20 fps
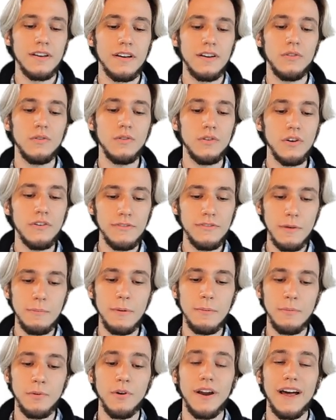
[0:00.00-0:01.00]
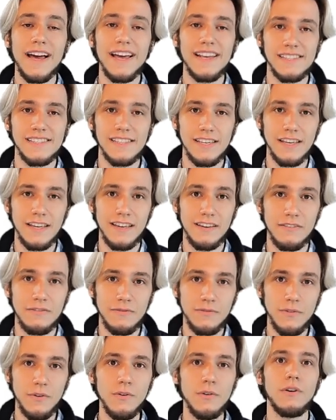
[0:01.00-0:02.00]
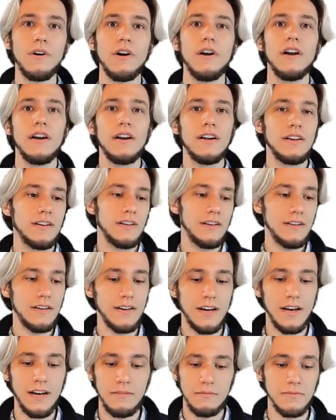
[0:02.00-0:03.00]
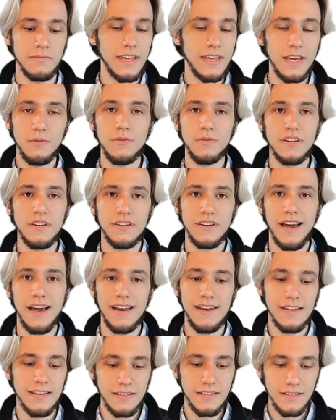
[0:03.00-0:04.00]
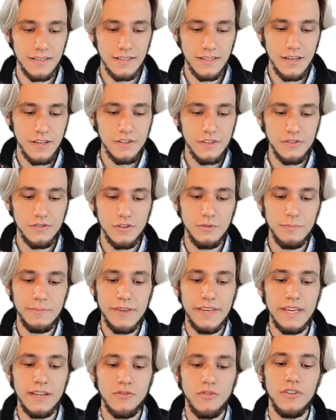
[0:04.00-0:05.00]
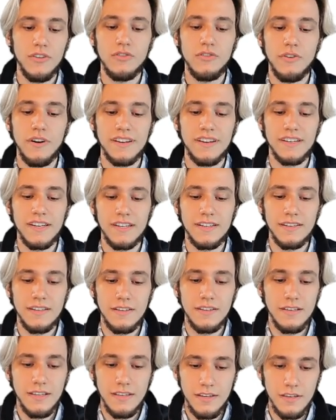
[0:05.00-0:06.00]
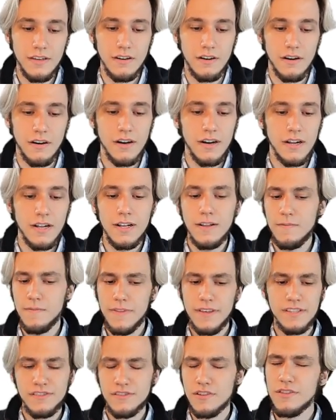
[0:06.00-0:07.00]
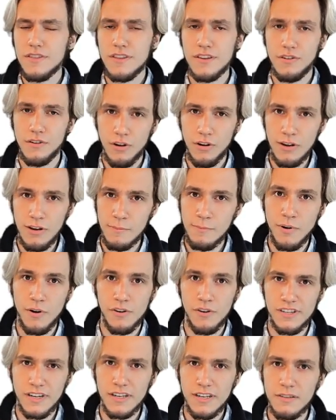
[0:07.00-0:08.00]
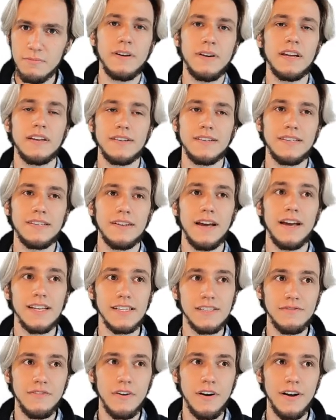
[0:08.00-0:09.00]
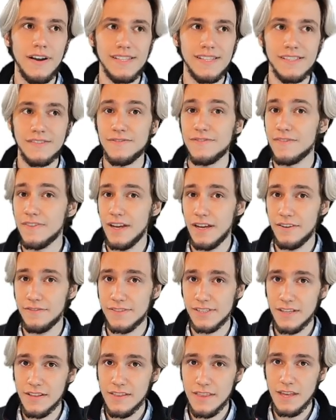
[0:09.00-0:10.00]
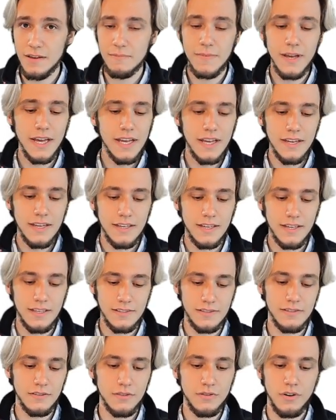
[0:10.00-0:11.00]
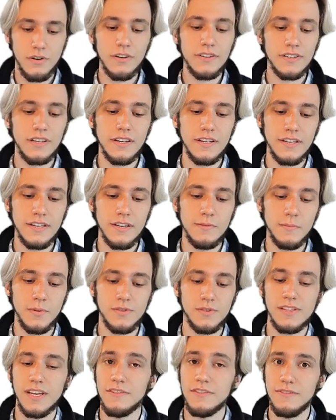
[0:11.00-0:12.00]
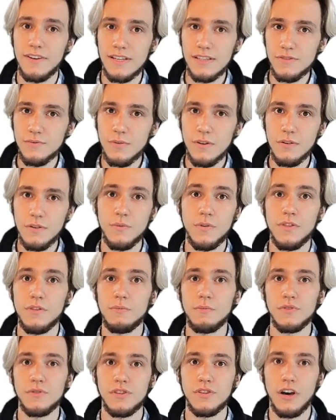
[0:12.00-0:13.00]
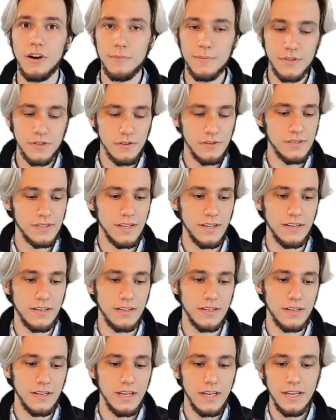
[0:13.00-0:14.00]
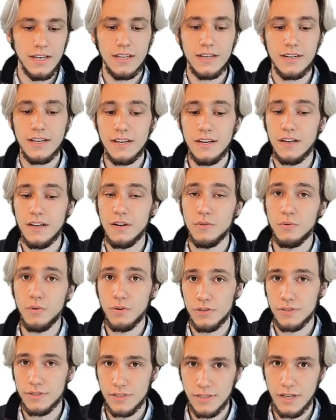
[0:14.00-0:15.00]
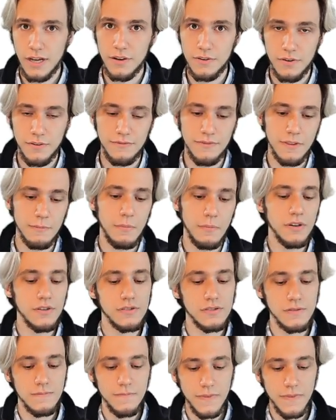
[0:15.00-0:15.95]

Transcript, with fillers: all of the people asking for uh, Kwin tiling should be redirected here. It's not the only project, but as far as I've seen them, it's currently the most advanced one with most options and it kinda works out of the box.